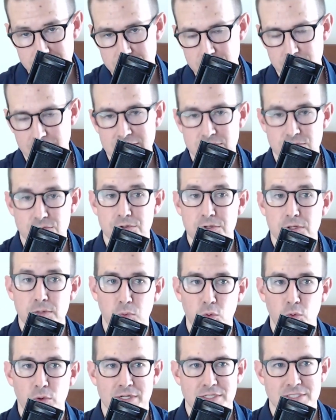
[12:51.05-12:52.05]
So that's really the
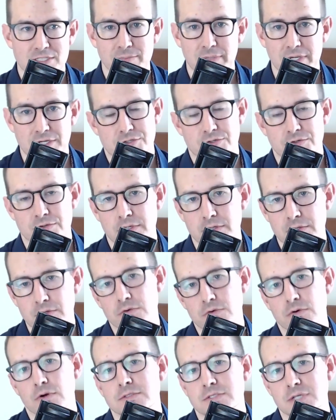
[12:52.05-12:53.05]
point is to make sure that
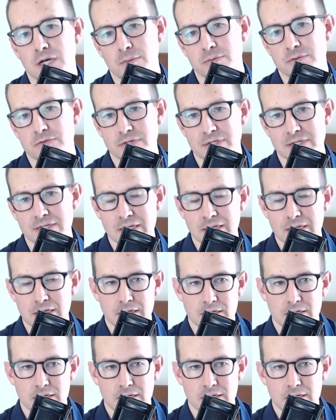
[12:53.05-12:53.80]
you're on top of it.